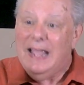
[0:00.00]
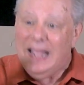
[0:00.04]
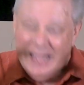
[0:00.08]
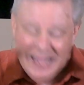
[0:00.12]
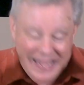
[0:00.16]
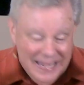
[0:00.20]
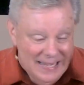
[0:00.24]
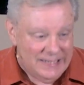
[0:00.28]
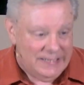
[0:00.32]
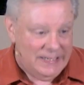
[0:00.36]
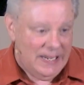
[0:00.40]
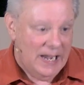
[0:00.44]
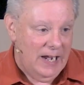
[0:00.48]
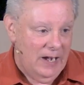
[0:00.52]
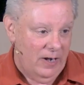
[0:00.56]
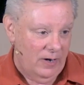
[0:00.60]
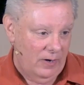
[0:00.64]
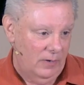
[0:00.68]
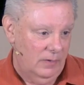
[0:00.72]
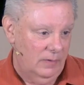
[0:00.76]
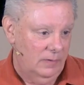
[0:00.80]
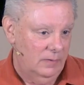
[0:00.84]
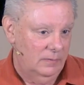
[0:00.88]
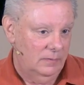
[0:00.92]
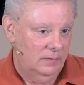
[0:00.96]
He's
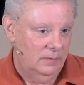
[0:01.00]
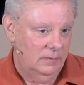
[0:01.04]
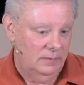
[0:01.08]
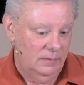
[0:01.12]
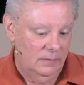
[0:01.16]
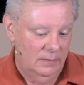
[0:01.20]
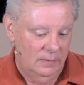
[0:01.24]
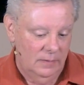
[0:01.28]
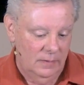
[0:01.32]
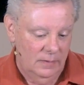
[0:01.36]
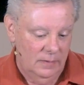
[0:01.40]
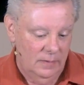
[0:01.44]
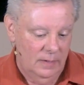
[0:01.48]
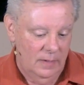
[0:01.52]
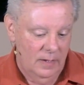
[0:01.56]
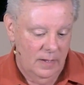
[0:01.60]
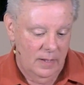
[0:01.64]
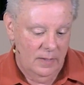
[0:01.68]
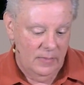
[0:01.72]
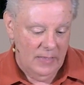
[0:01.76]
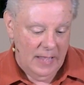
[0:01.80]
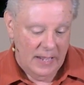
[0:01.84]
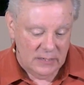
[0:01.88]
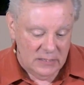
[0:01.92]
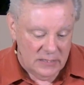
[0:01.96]
here.
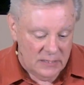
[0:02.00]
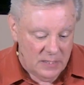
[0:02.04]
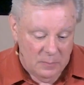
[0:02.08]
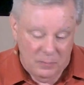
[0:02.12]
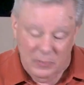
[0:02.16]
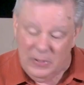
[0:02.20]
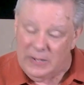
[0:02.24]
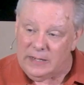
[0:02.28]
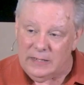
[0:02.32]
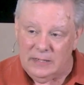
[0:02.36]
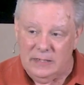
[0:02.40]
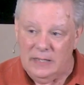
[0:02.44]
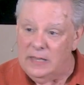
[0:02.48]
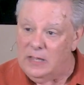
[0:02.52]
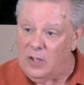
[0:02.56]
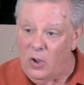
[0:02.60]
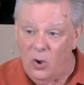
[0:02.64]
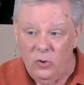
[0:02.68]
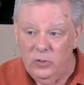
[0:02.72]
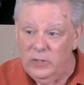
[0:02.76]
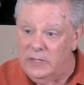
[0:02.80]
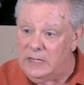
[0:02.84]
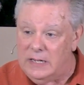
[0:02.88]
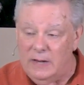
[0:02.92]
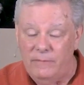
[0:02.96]
That's the
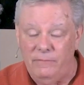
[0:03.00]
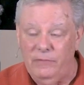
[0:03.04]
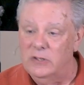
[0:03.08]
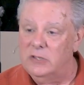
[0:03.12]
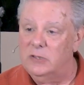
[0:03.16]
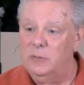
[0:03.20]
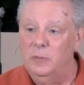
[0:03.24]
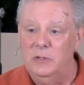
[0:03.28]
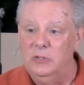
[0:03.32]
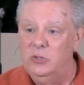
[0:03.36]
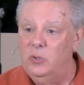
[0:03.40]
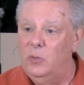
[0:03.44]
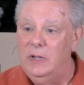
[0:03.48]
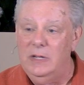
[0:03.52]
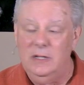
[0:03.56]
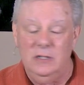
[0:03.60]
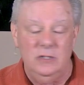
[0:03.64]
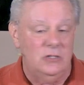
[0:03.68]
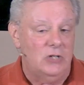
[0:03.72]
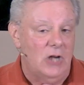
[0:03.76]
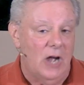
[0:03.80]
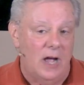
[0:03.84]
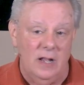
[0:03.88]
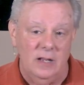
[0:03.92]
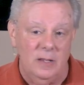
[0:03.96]
only difference
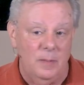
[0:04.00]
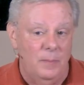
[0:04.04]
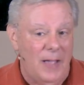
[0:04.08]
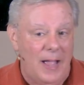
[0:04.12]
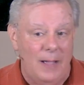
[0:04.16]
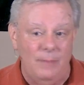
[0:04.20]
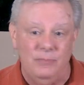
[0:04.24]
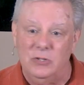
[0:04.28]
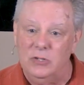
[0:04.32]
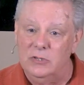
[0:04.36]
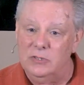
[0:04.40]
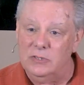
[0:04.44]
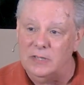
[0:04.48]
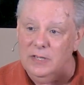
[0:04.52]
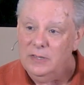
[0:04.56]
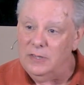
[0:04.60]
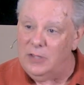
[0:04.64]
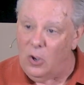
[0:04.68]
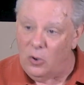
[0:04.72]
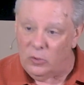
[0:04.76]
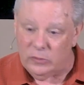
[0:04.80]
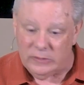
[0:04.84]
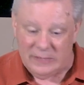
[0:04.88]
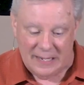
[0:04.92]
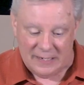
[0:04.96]
between John the Baptist and
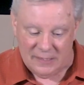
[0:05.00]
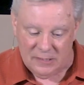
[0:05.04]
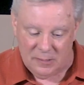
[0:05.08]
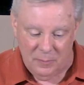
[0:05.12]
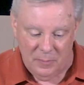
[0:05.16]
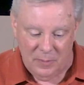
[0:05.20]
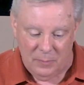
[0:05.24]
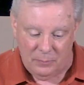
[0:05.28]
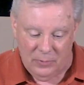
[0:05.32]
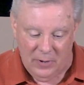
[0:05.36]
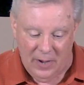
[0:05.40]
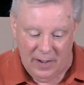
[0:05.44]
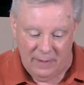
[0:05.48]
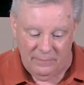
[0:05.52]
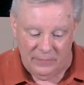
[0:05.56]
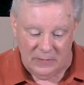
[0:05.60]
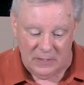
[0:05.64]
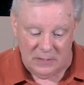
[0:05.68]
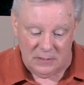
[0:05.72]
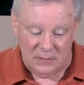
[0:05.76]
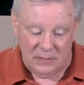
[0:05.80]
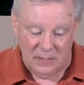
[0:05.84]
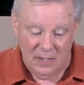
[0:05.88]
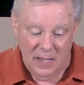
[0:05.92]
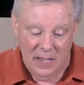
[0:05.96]
the Old Testament
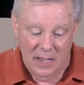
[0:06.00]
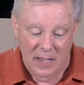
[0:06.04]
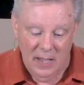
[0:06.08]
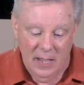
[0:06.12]
prophets.